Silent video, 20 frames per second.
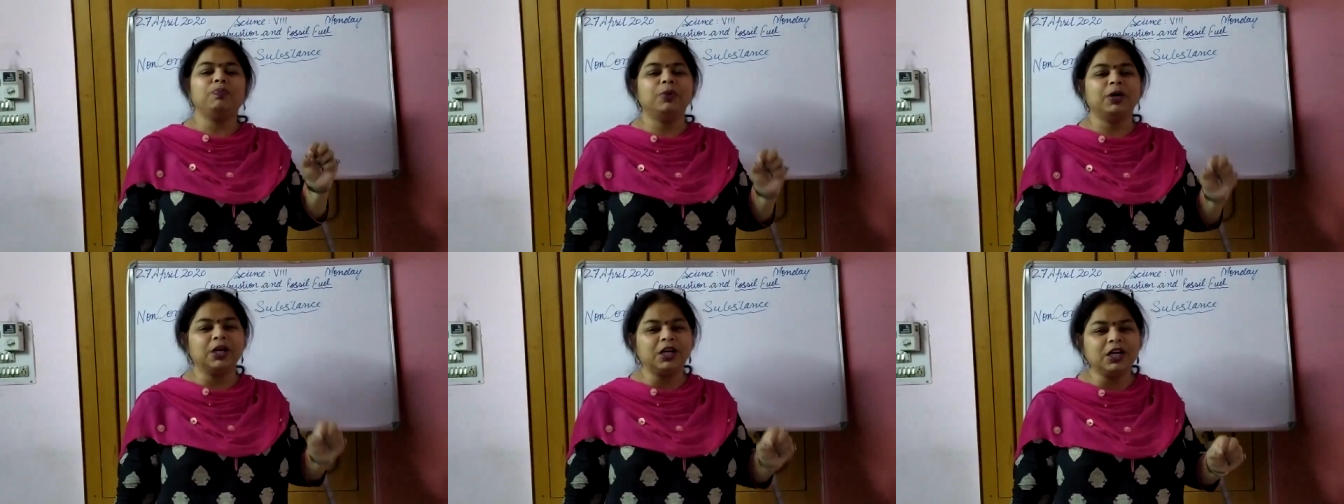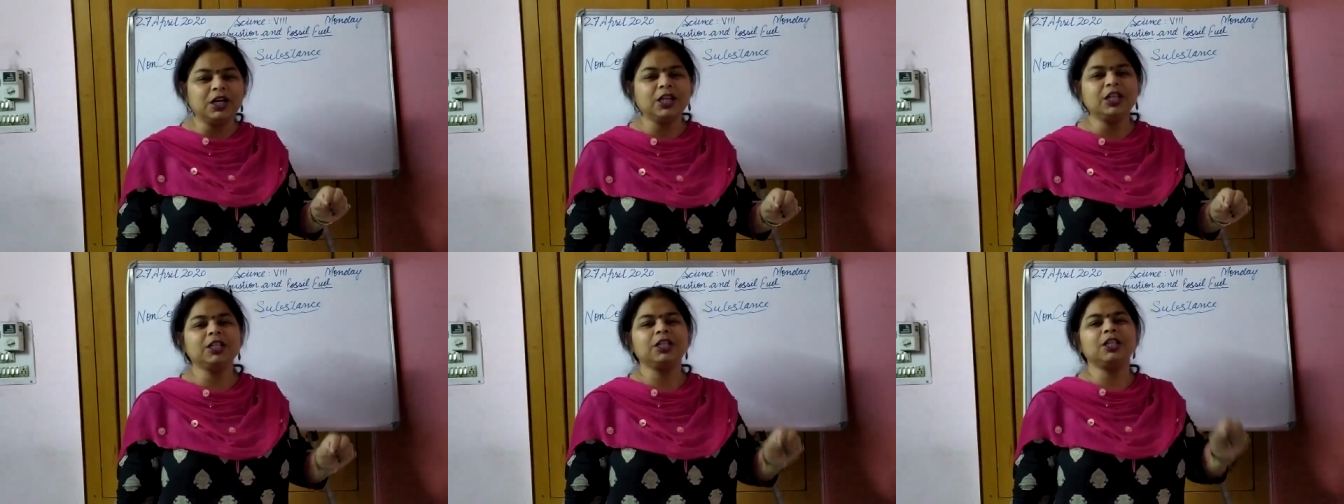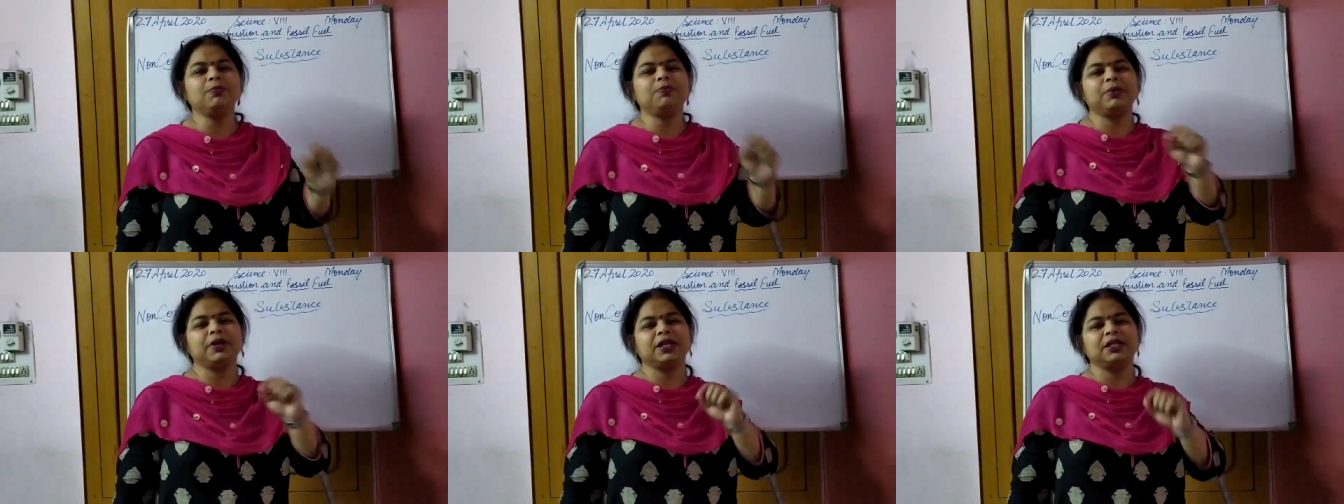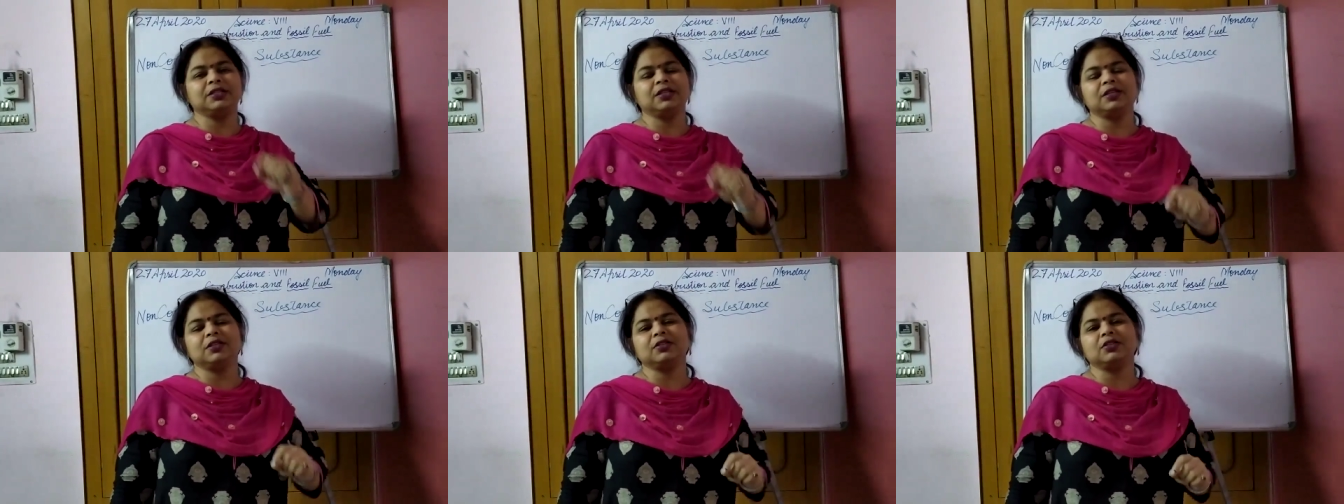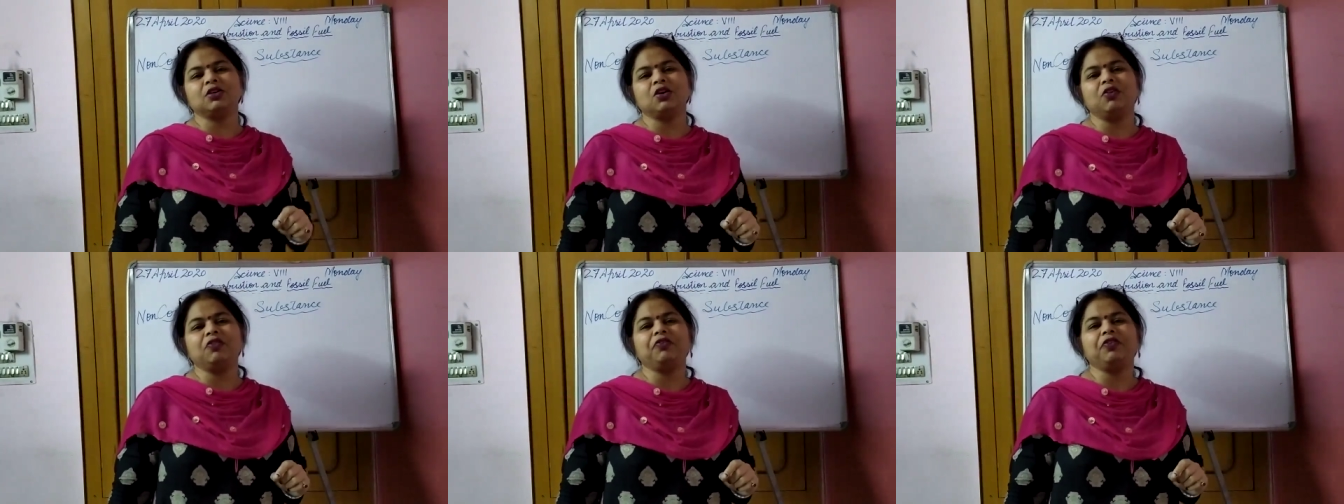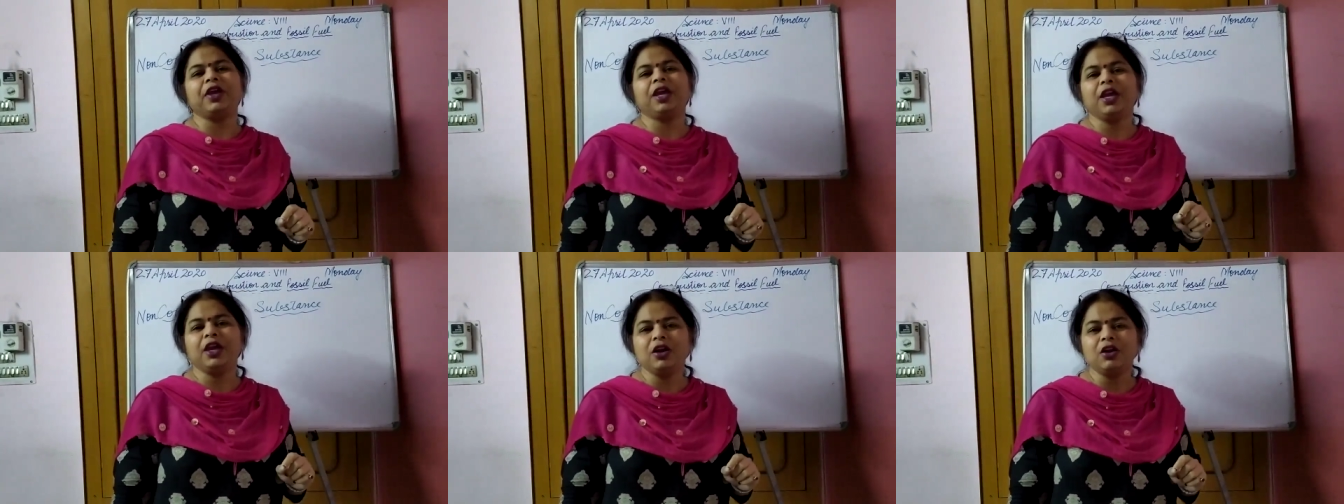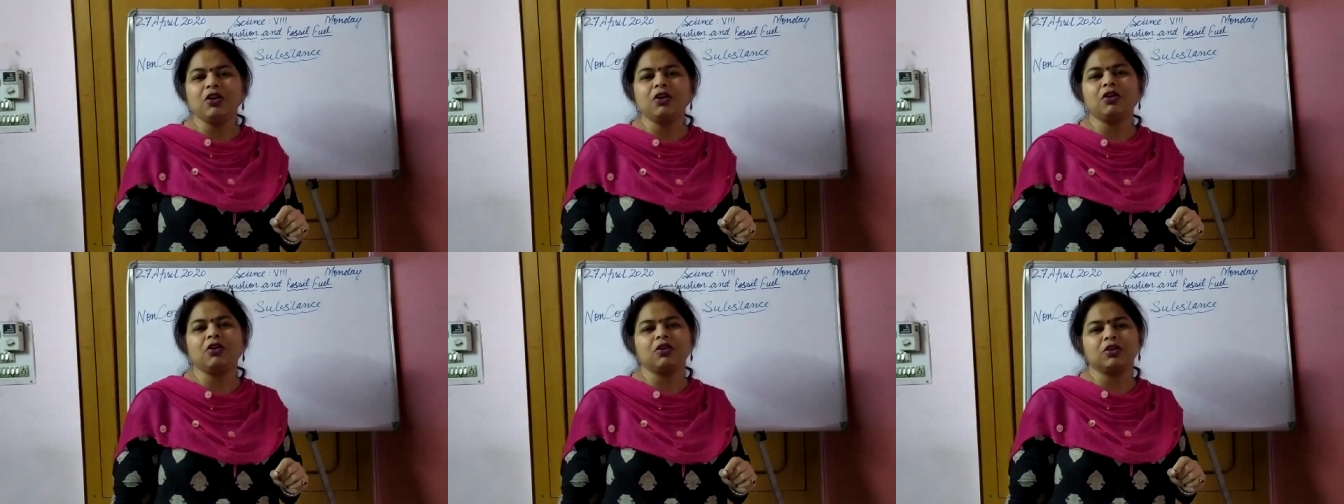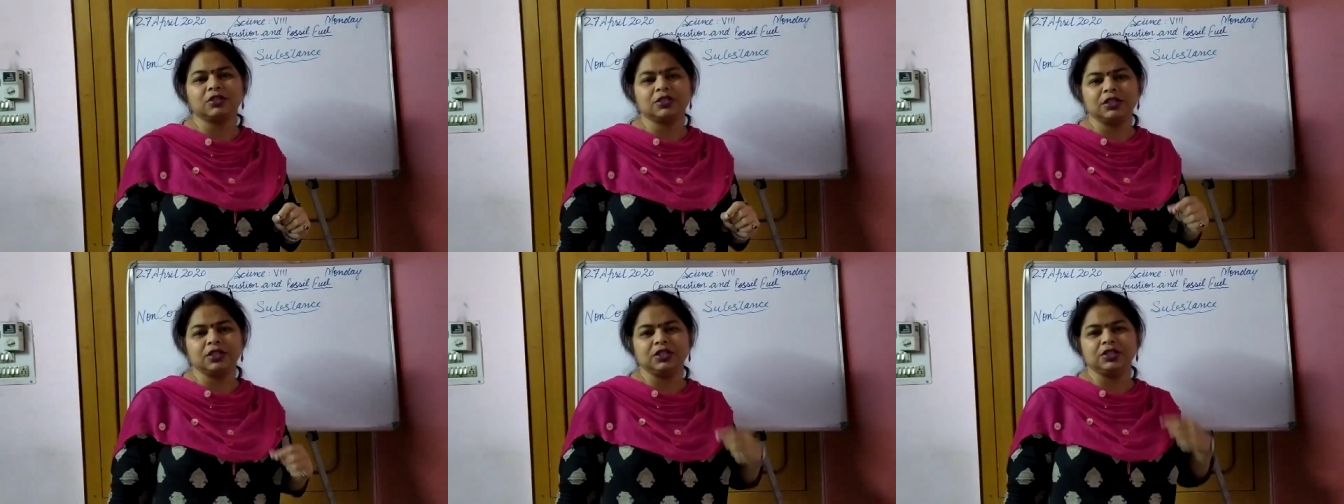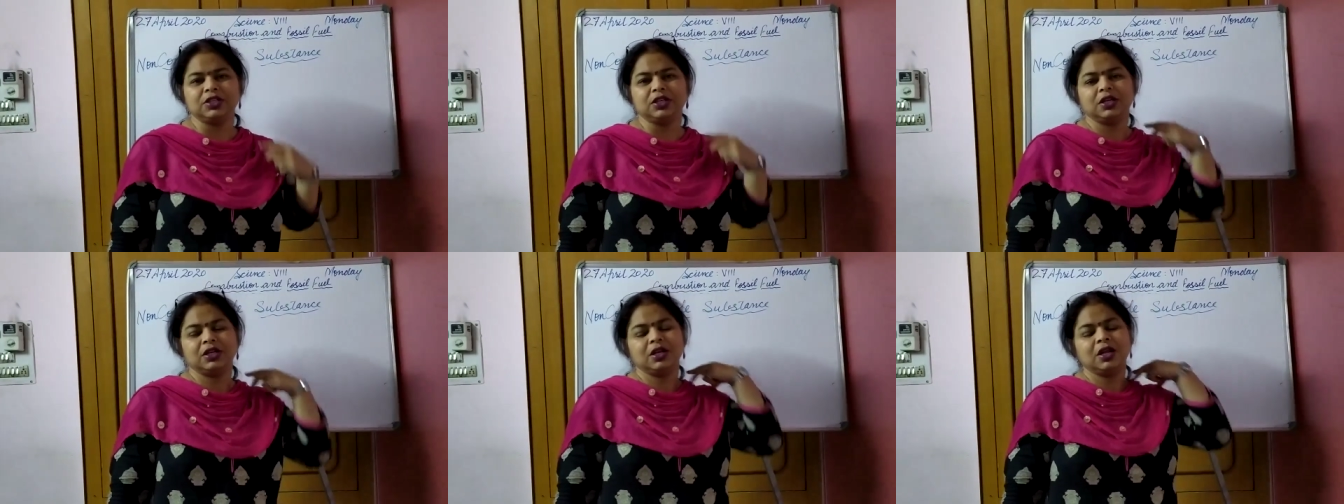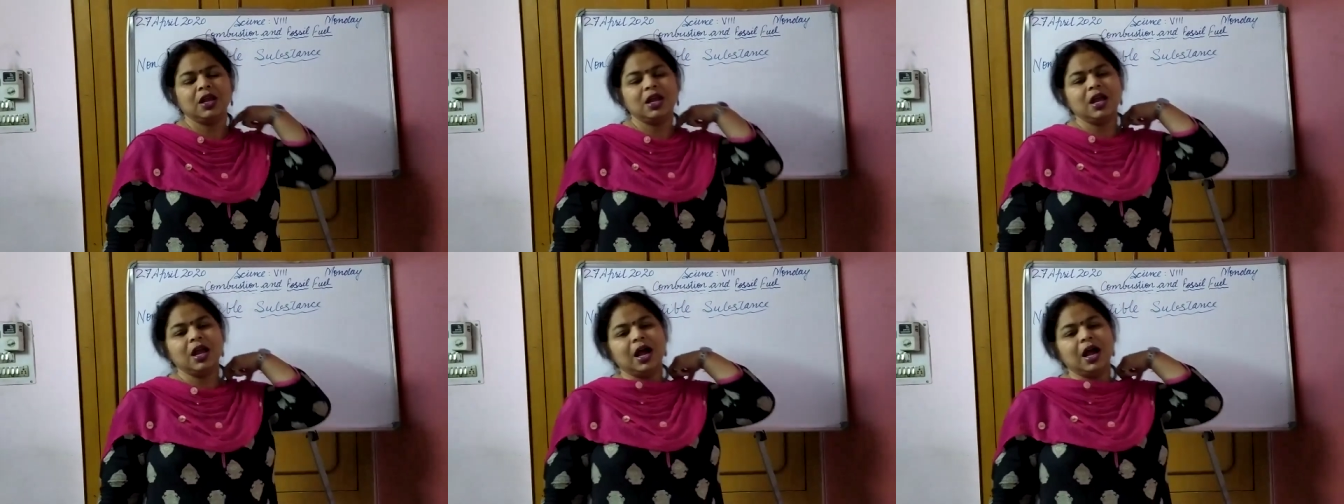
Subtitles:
burn in the presence of air or oxygen